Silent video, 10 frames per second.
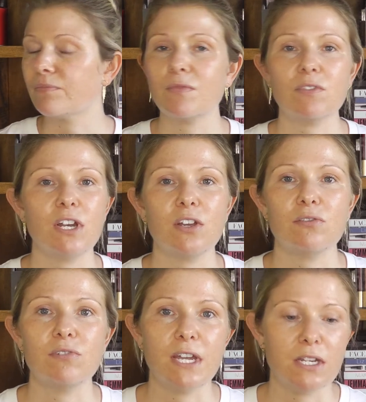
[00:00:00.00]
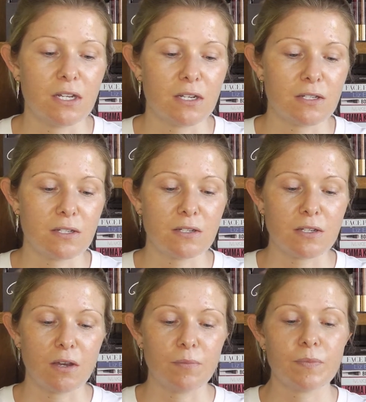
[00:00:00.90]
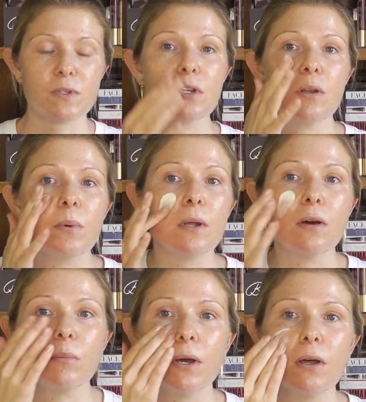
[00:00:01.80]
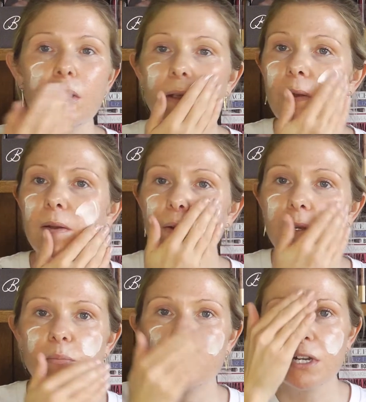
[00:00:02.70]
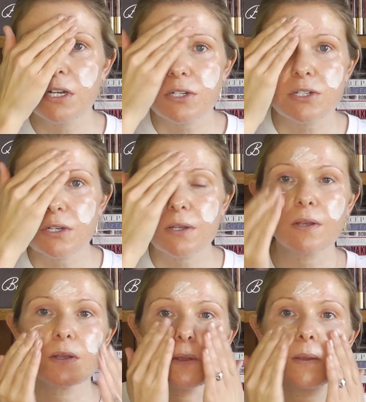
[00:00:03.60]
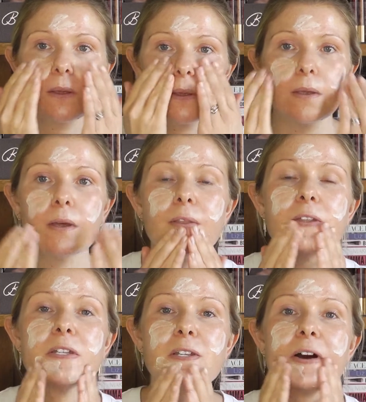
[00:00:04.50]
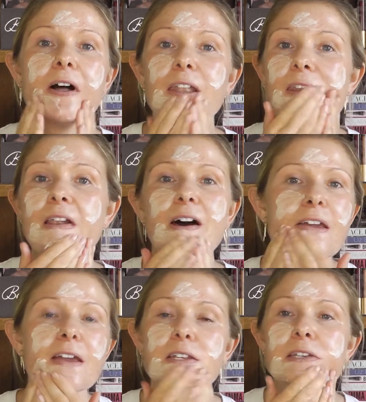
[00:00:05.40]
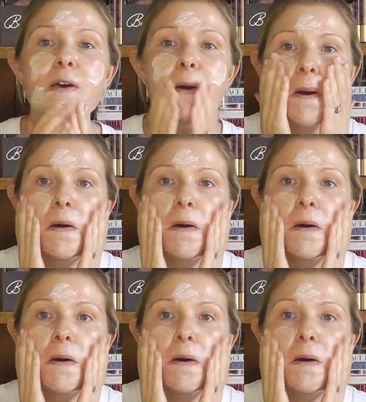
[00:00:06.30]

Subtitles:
Really good radiance. So I'm just going to put a little bit on. Don't need a brush. This is Colour Light.